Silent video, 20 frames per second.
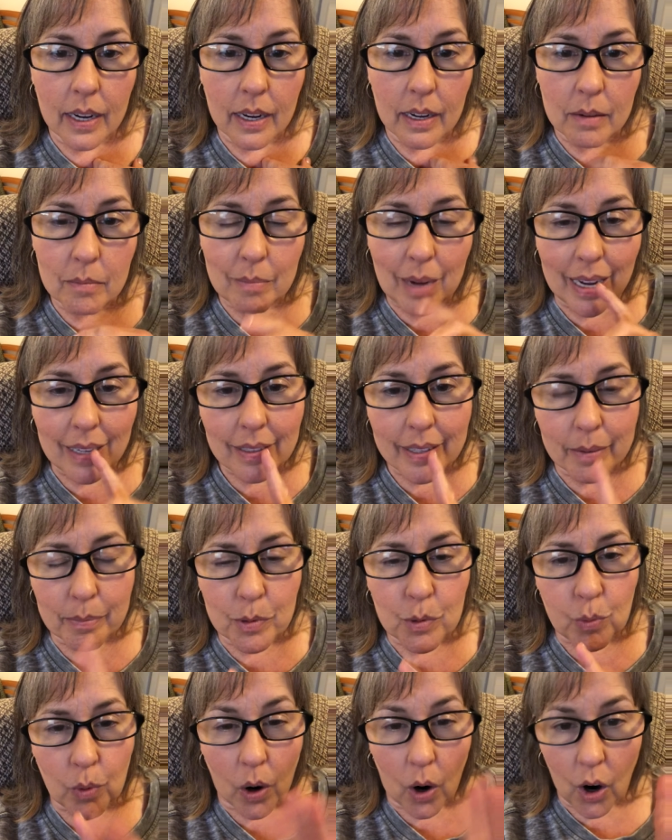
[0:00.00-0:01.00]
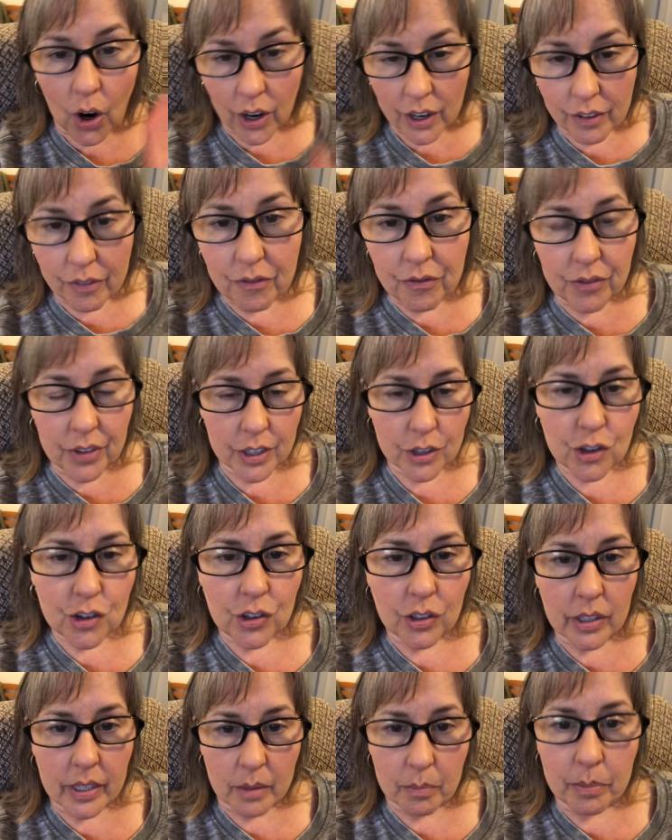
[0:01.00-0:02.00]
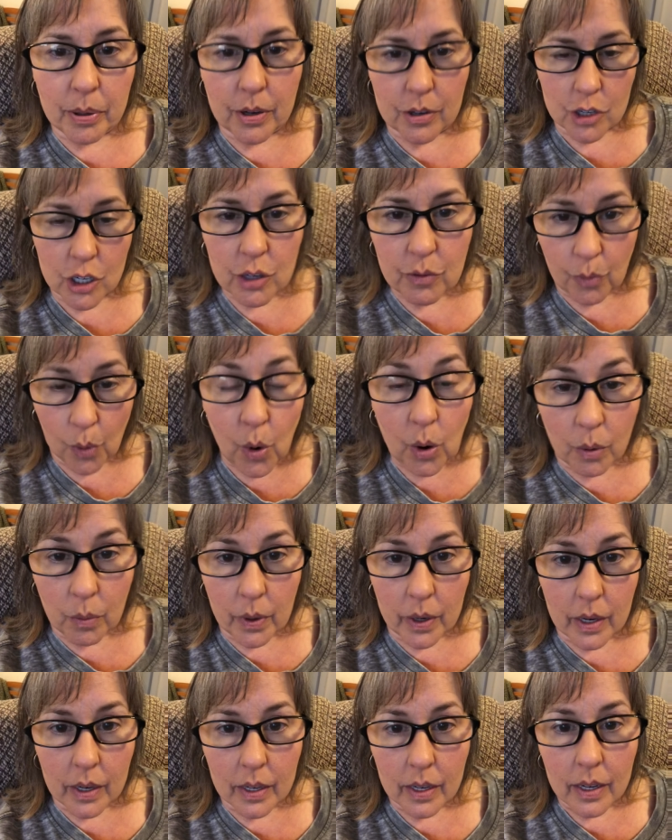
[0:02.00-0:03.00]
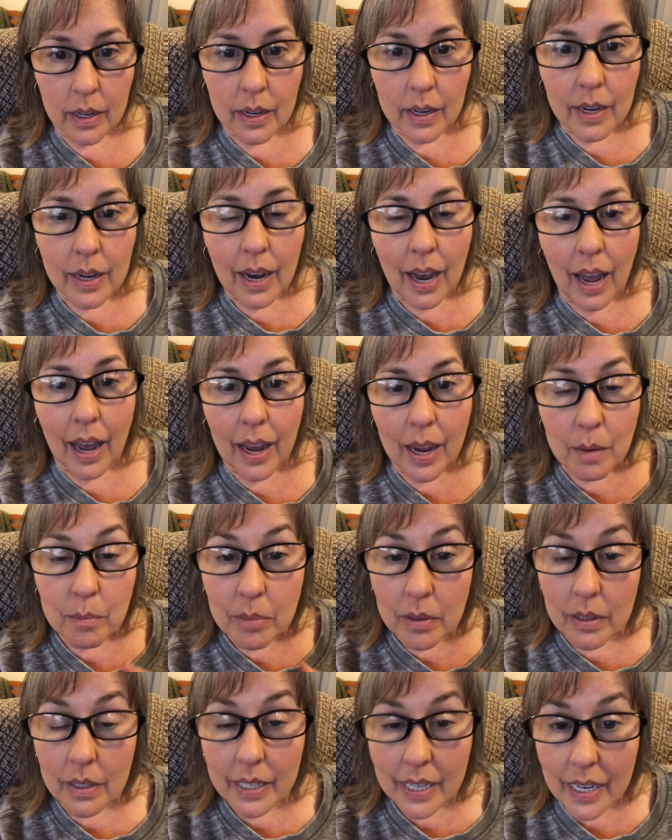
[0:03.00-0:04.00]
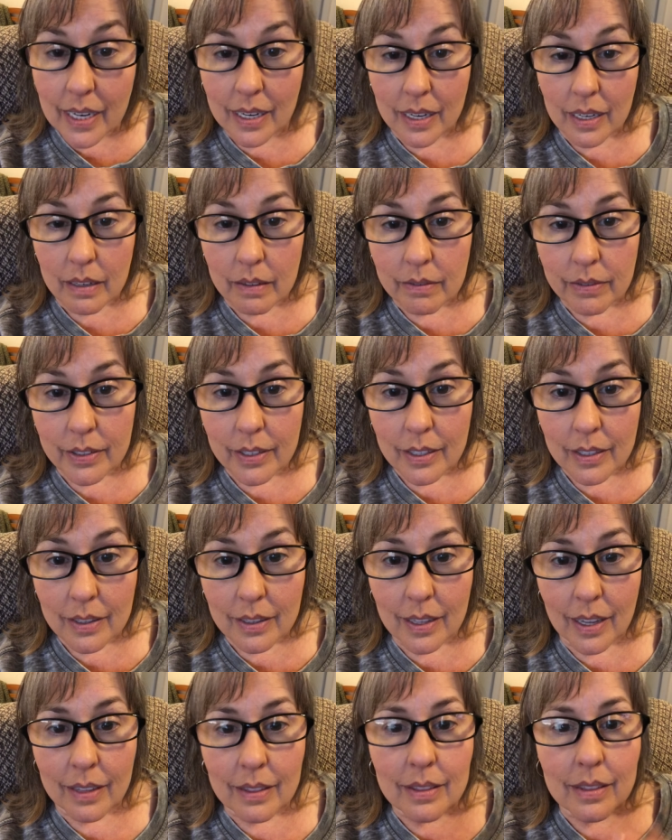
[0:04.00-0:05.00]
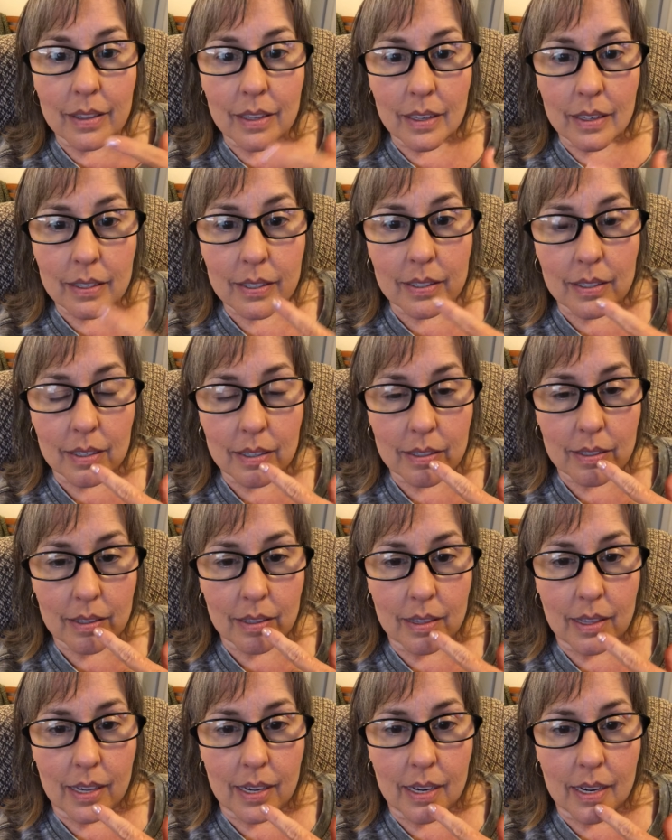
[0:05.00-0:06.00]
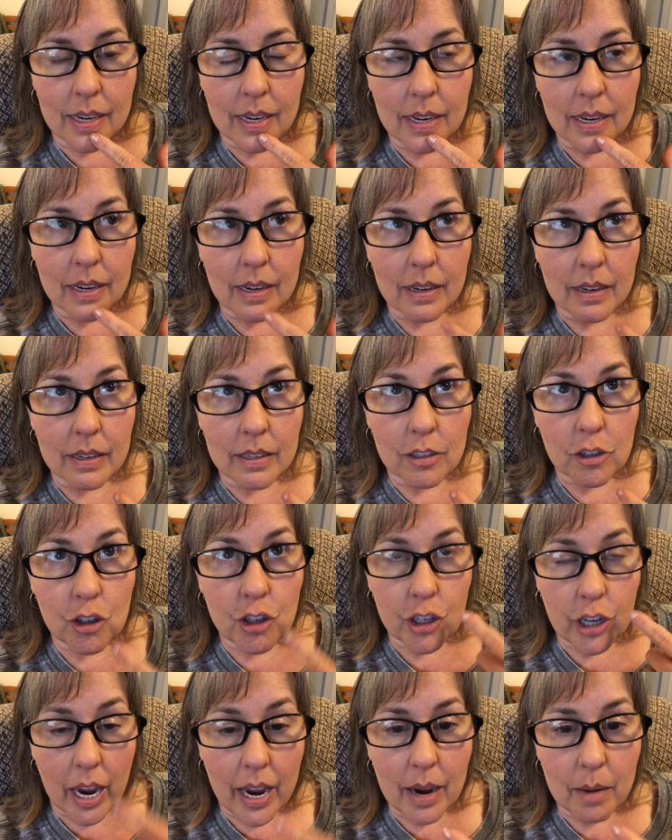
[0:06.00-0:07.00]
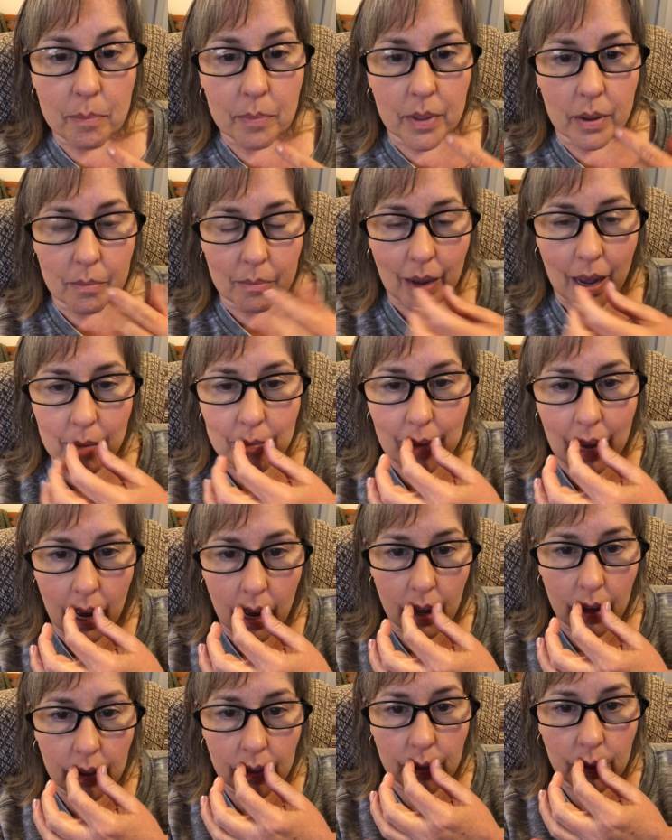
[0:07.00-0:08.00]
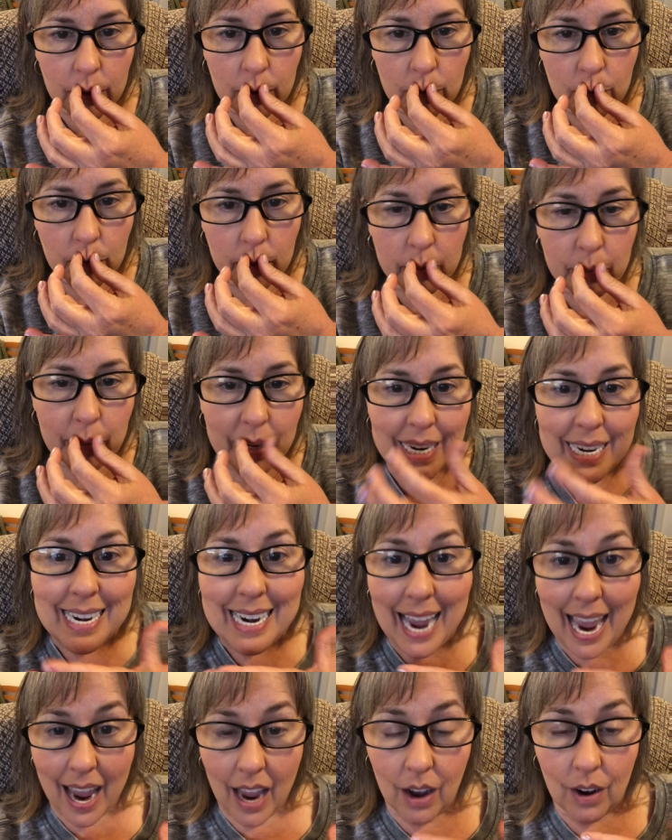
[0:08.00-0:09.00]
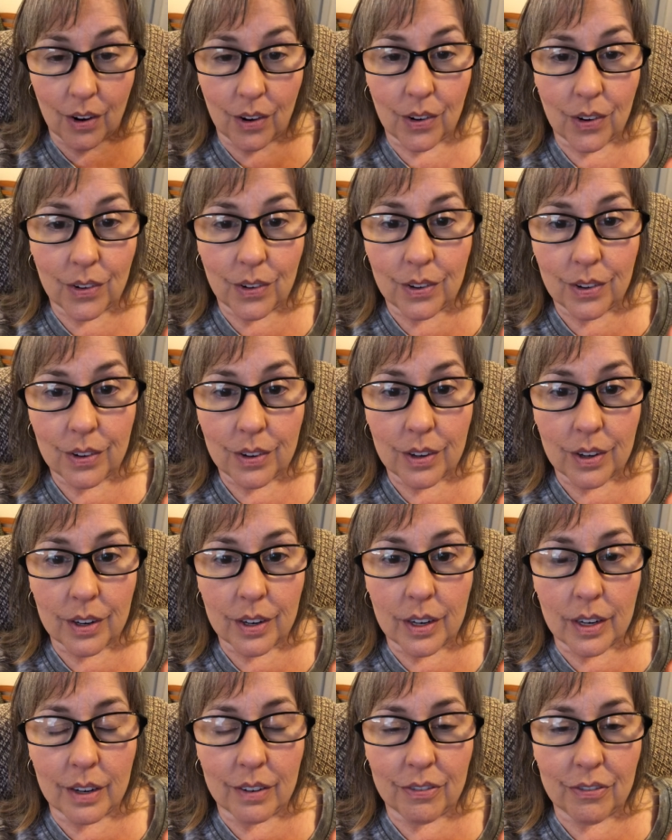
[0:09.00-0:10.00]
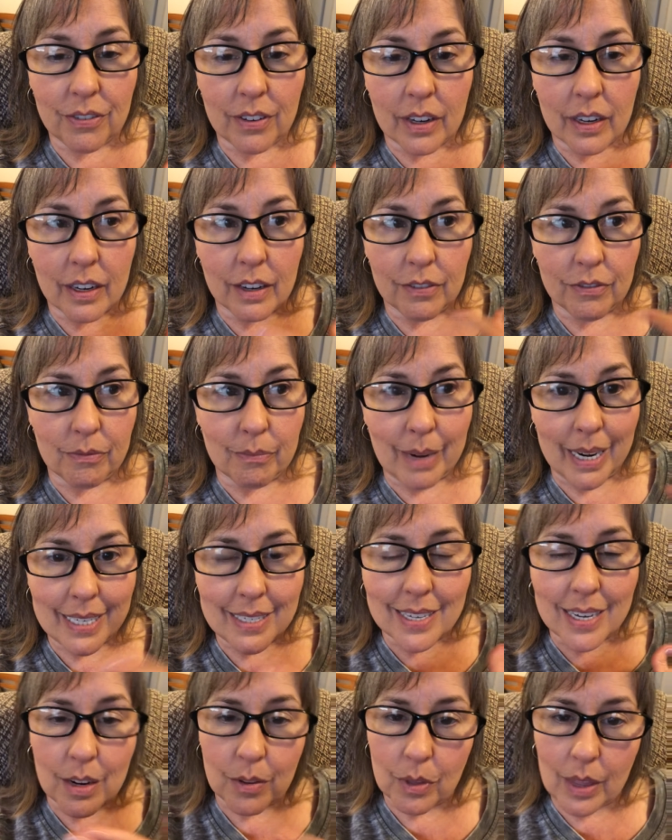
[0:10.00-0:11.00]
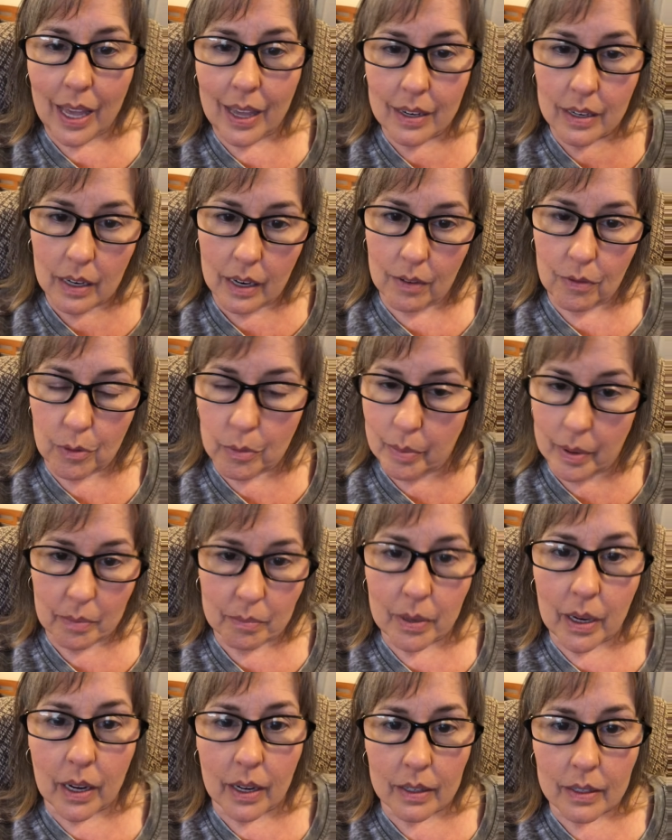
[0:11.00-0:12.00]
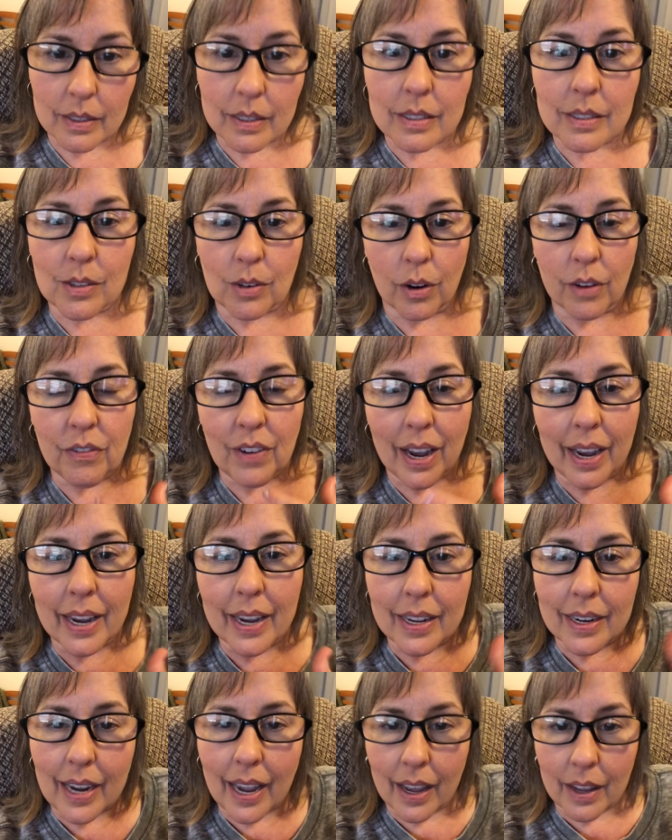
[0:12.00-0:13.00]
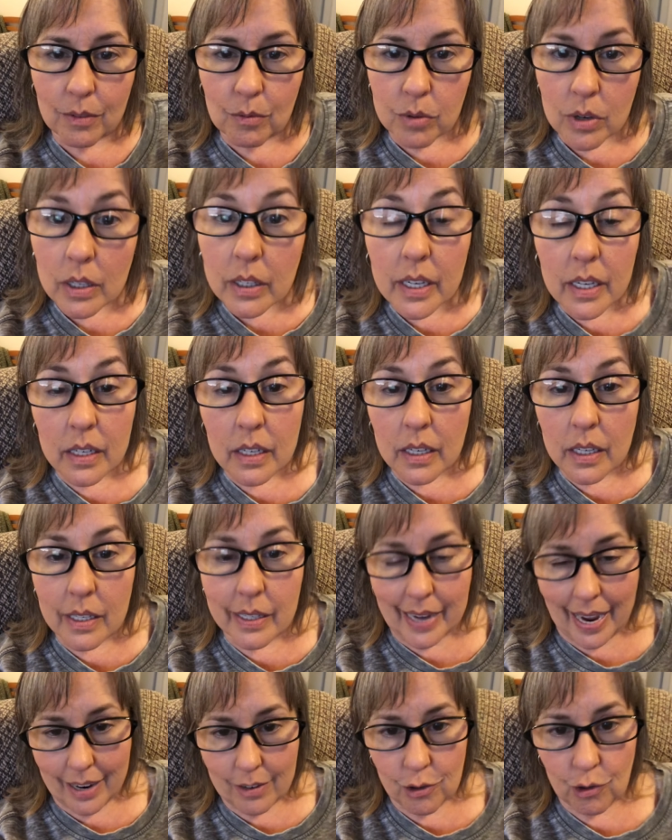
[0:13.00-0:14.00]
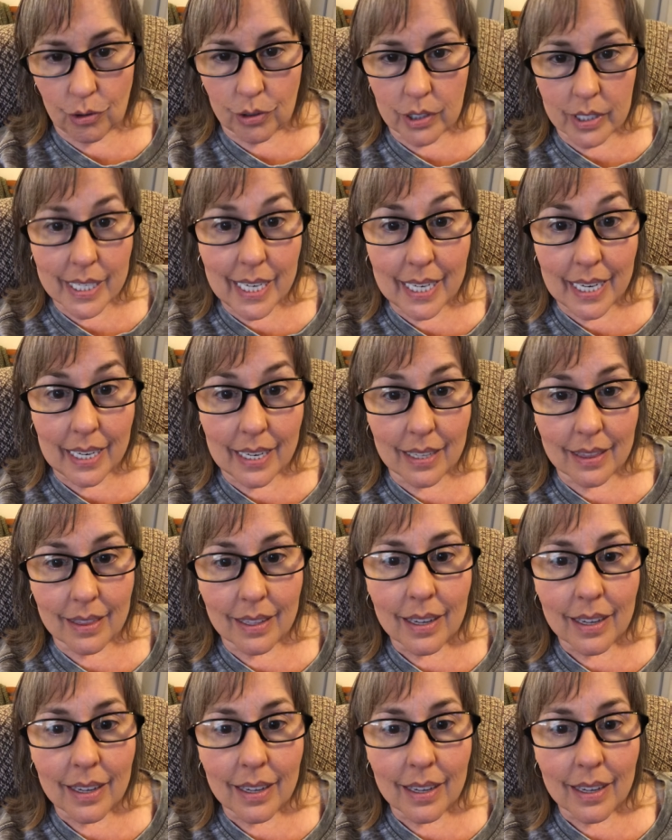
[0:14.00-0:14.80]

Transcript: my lips were artificially pushed forward. I believe that this is the shape that my mouth would be now if my teeth had never been bucked. So if I had had really good natural teeth,